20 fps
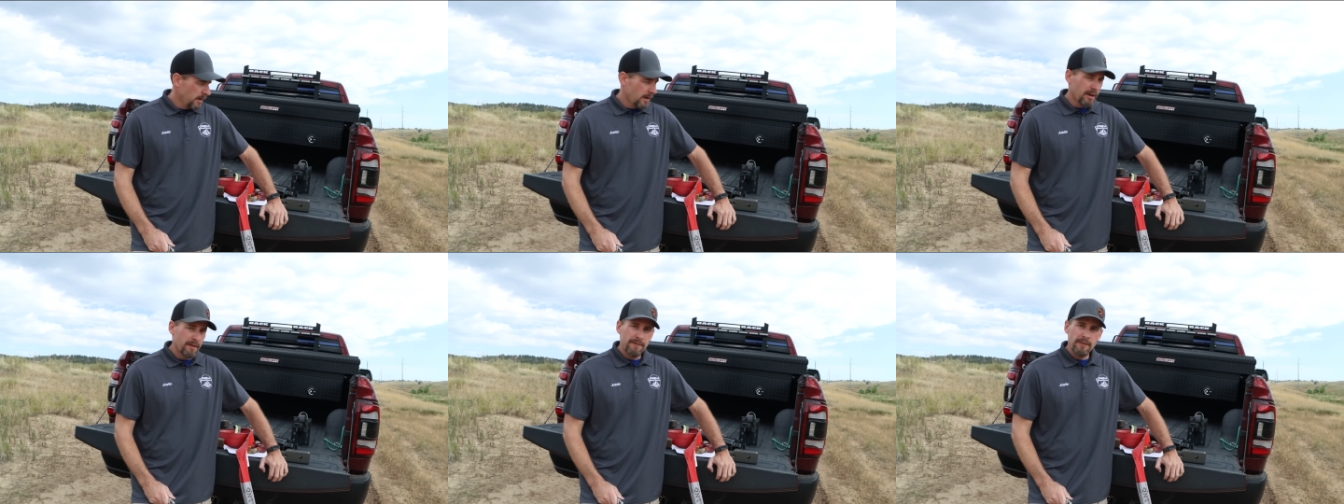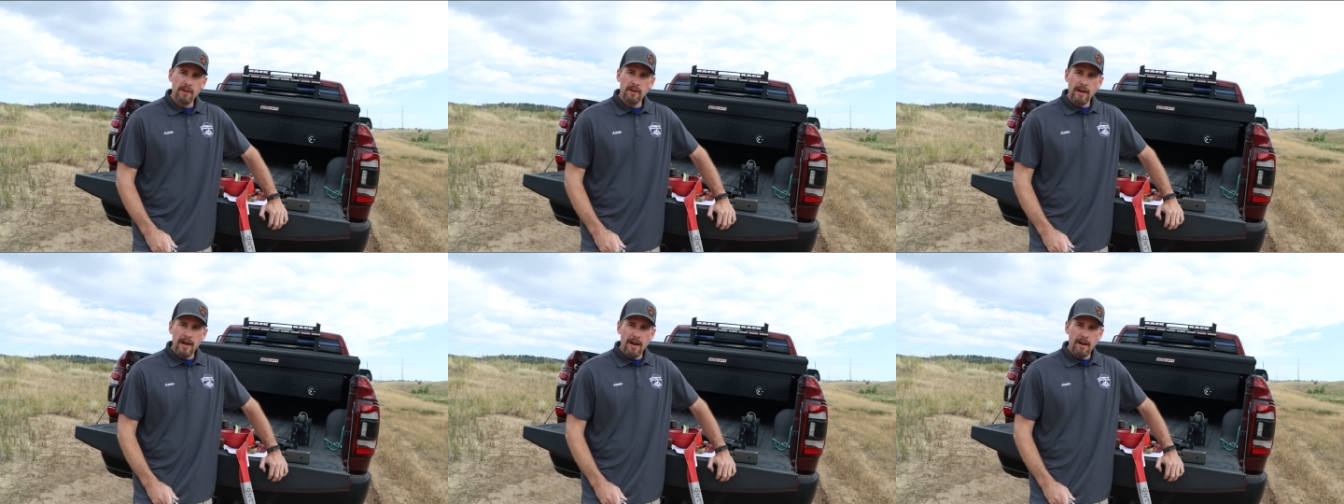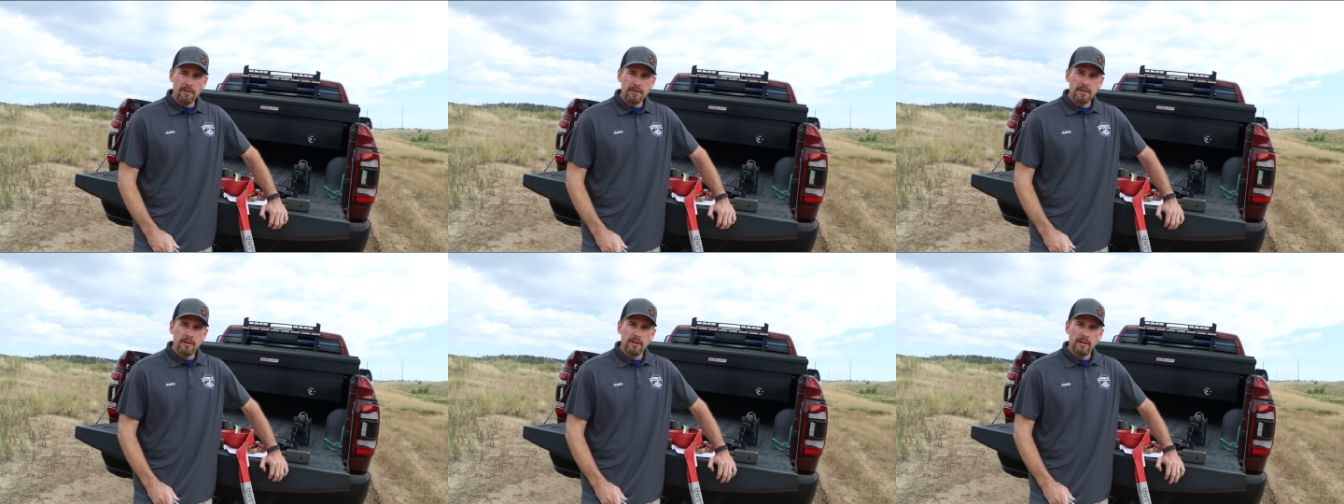if you're
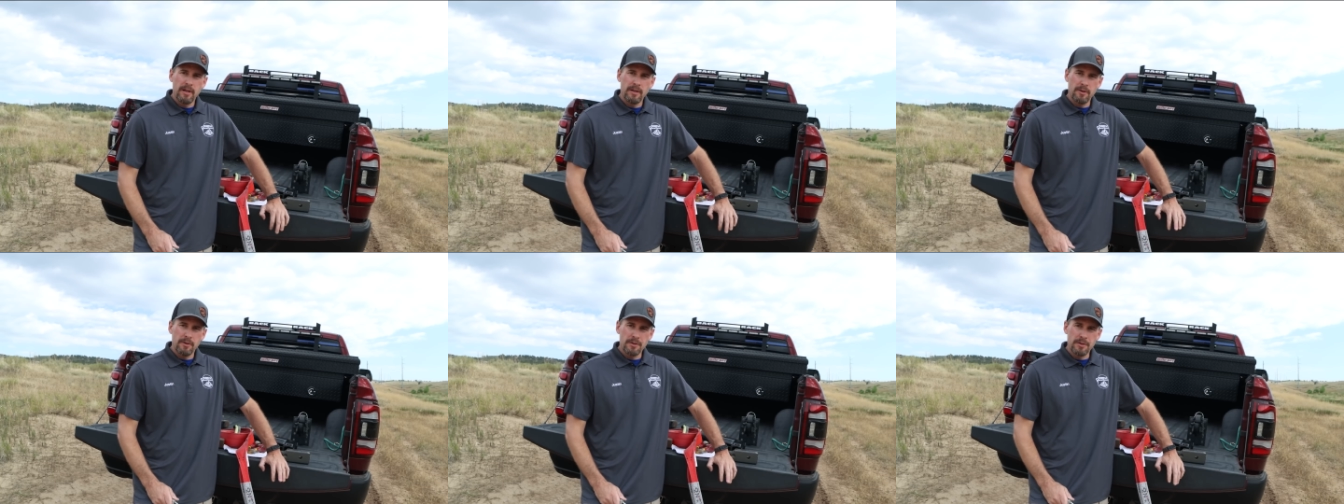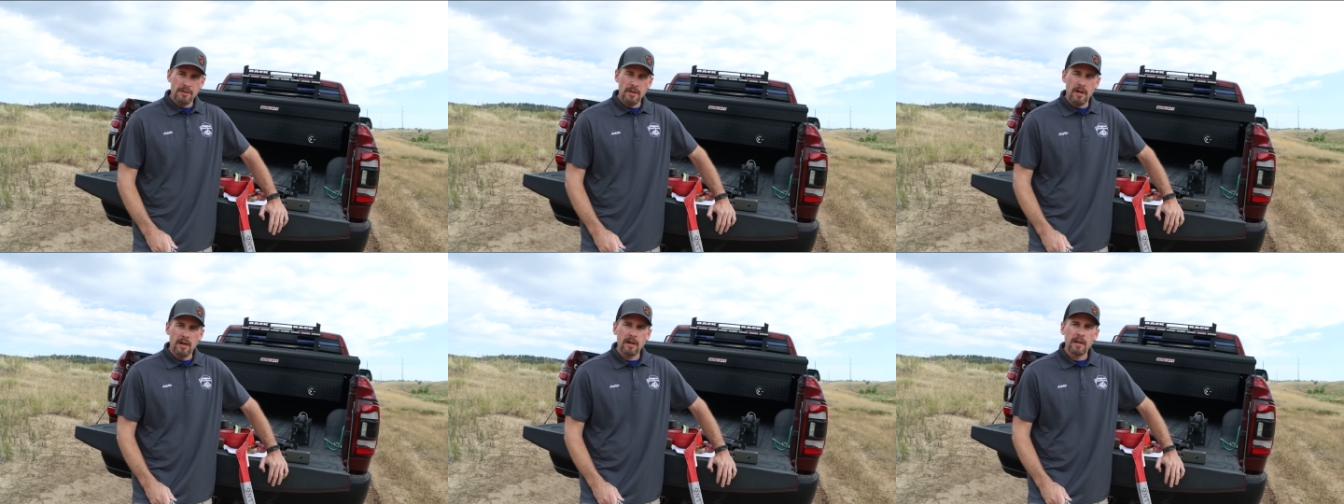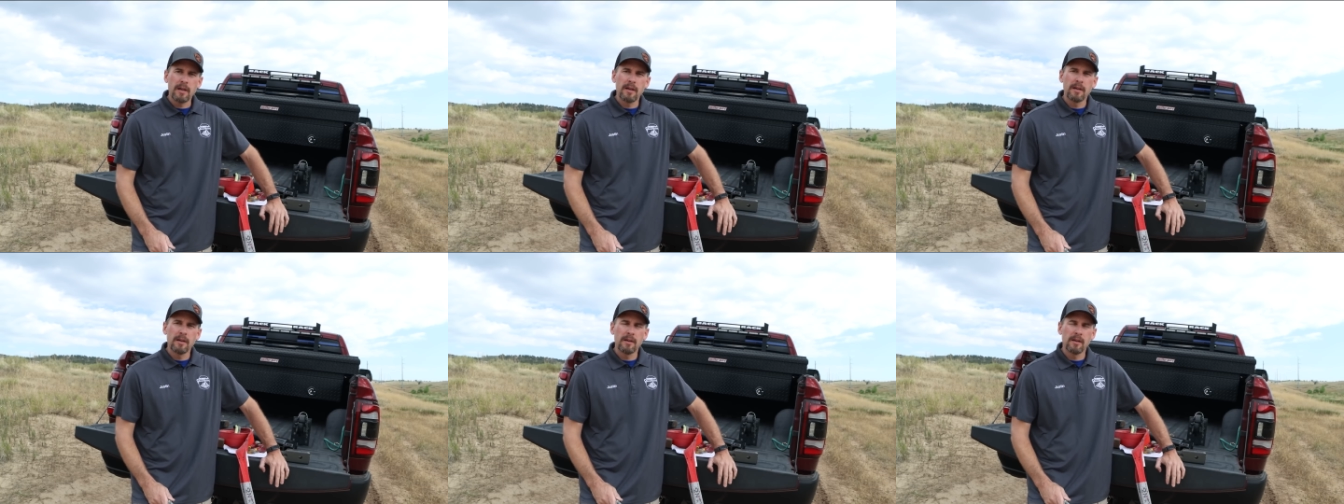out and you're
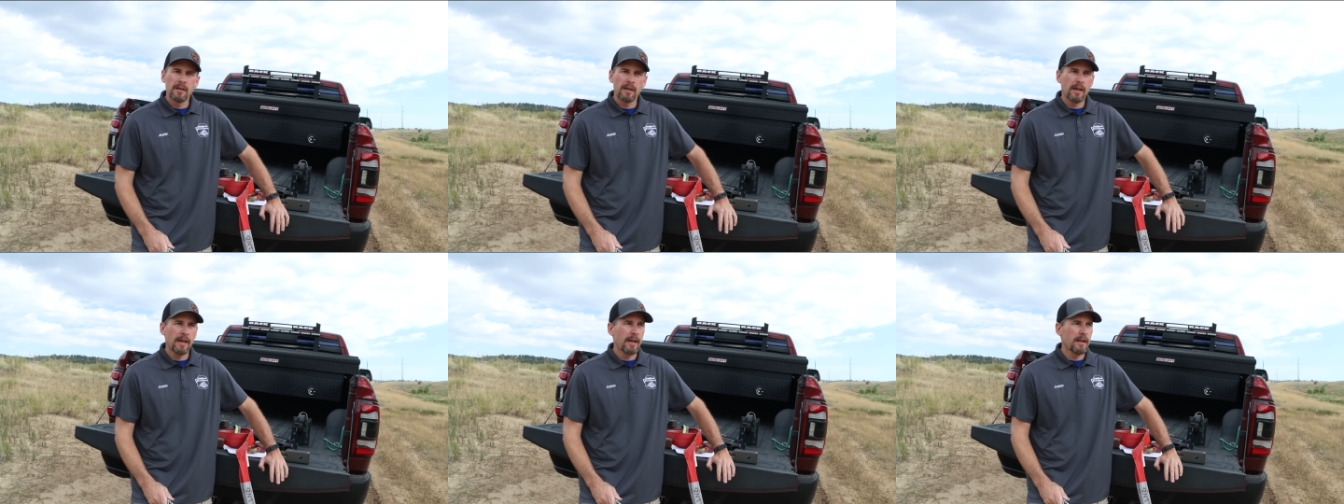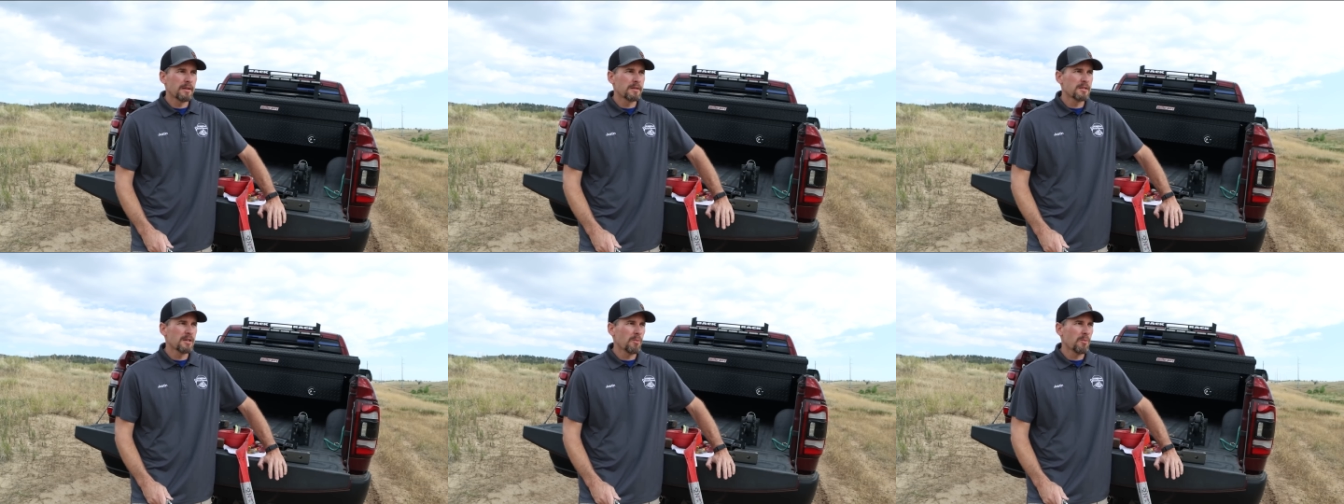stuck and